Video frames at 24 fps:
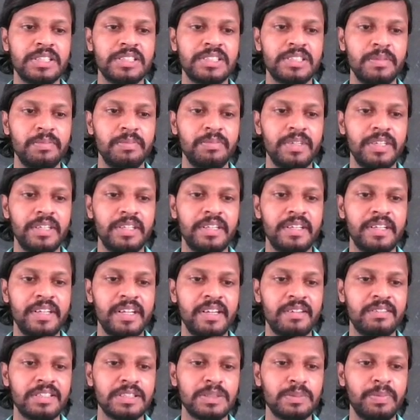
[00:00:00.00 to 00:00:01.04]
chimney,
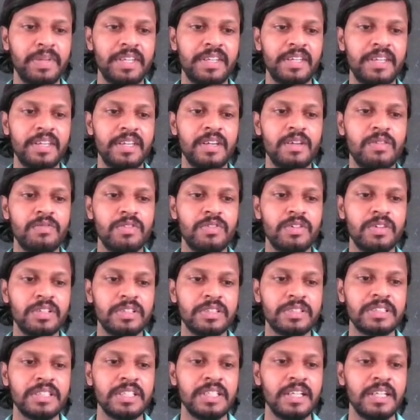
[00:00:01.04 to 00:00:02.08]
never speaking a word,